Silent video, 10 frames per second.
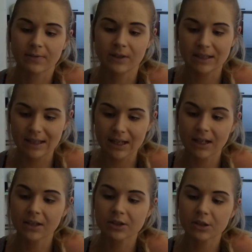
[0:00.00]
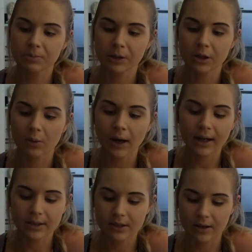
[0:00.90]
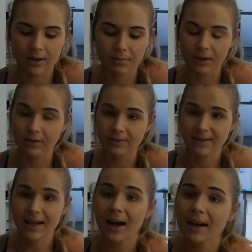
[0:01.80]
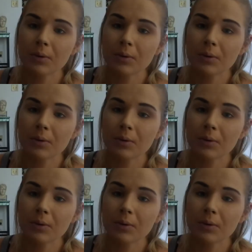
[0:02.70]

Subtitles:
fatiguing super quick during the middle of the set.